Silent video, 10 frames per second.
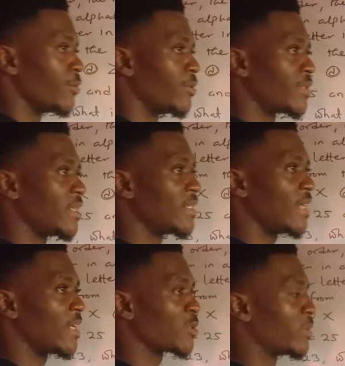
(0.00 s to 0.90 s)
So
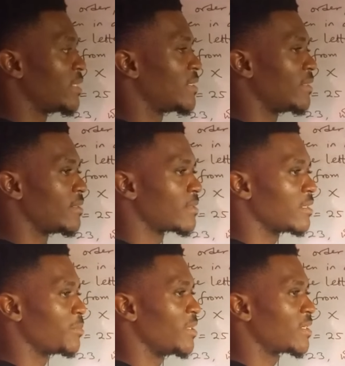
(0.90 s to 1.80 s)
since there are
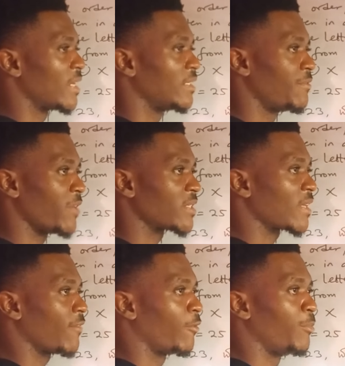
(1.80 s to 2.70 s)
26, it means that the
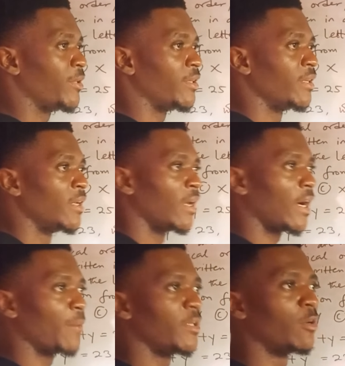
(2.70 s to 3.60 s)
first half will be
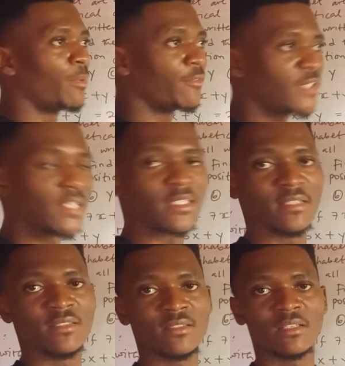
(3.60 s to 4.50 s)
made up of
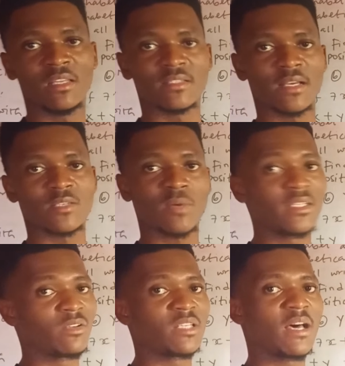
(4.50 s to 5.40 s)
13 letters,
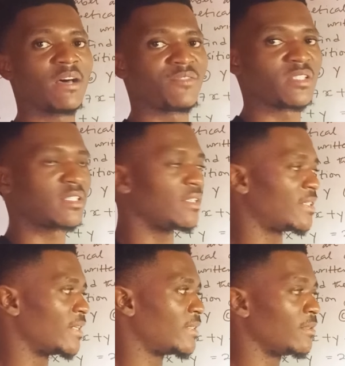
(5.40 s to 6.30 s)
while the other half is
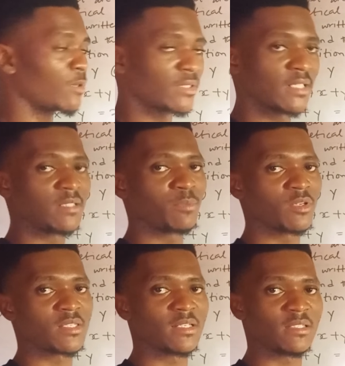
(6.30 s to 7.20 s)
still 13, because 13
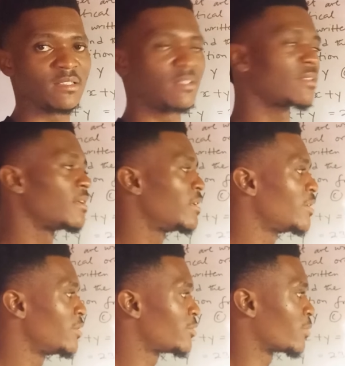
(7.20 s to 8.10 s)
plus 13 is
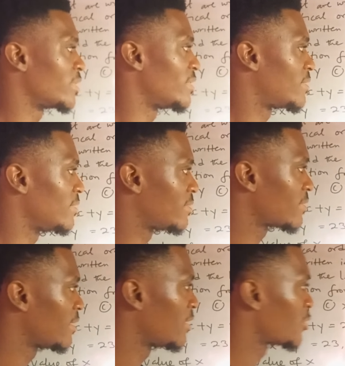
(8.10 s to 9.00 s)

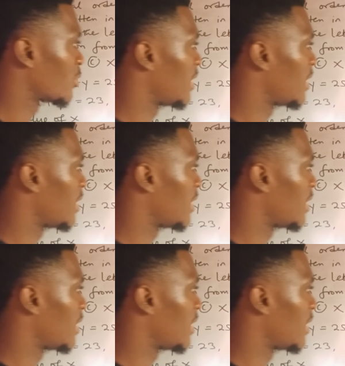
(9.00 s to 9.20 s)
26.